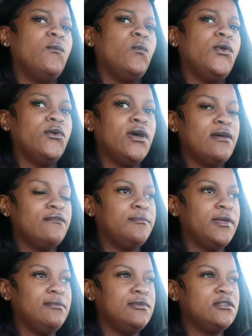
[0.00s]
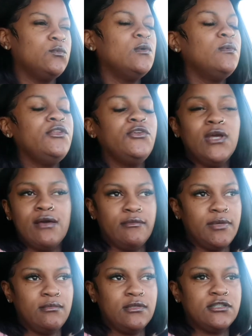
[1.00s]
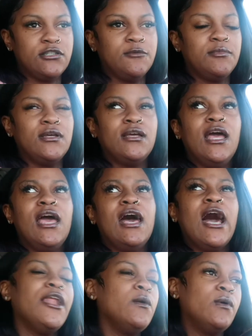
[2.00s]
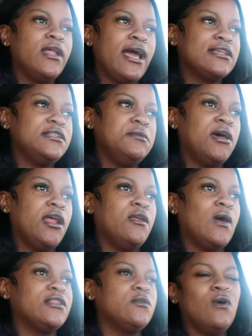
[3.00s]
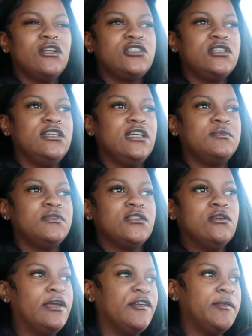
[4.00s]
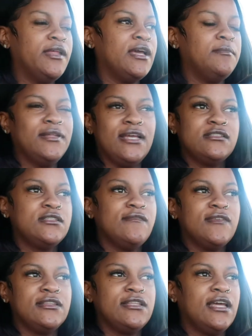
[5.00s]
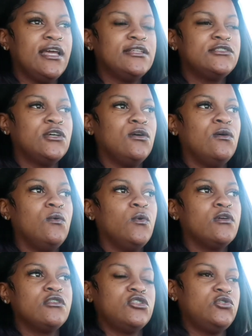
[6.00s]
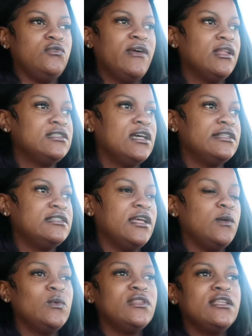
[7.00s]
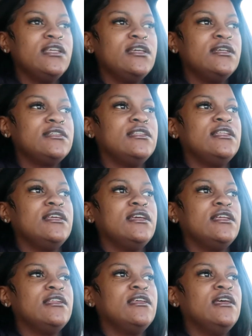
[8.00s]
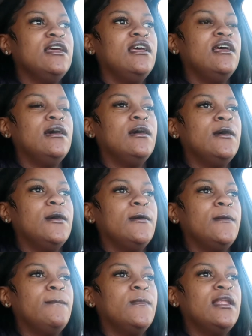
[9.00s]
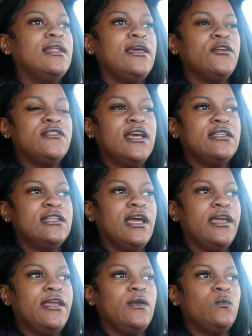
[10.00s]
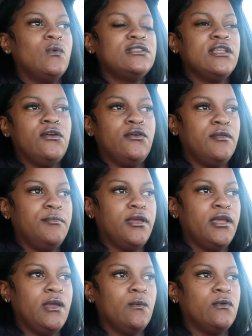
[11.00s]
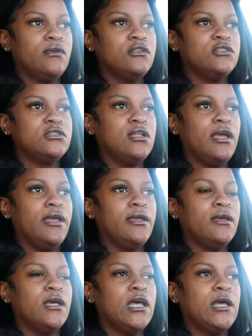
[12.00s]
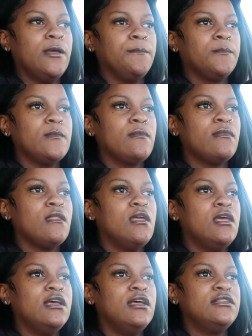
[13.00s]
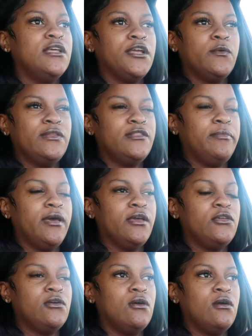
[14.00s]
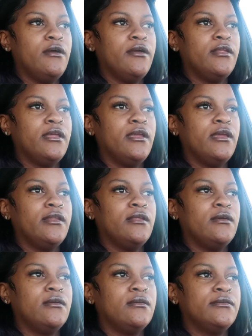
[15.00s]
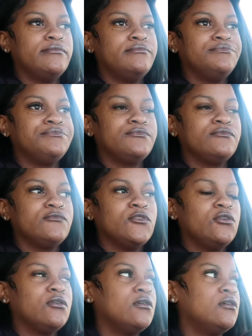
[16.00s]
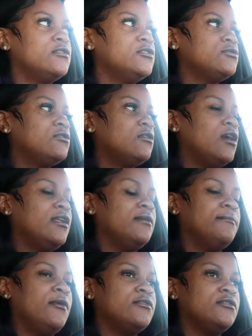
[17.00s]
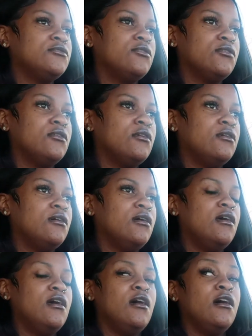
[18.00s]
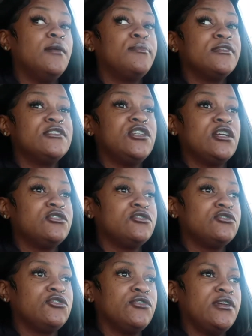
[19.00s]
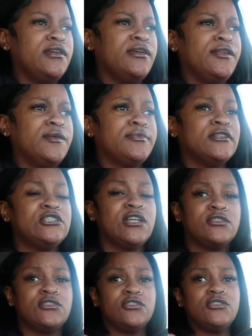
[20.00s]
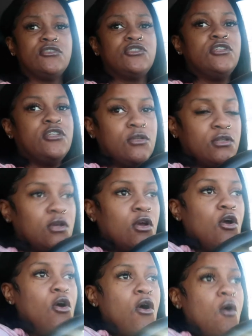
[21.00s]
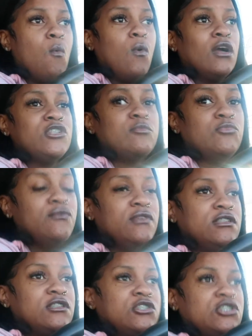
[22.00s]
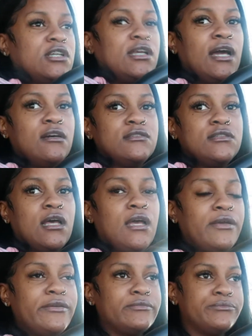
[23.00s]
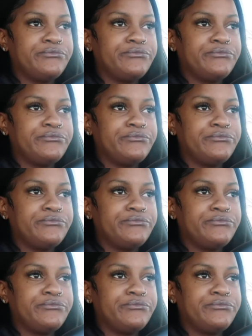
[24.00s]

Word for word: we don't have a babysitter. Well, we do have a babysitter, but I didn't want to ask anybody to like to watch the kids because I know everybody got plans and stuff like that. So we're going to do Valentine's Day with the kids and then um, later that night, once they go to bed, we're going to just like um, decorate the backyard and um, girl, this girl, I never bought this girl a projector screen and a projector so she can watch movies and shit outside.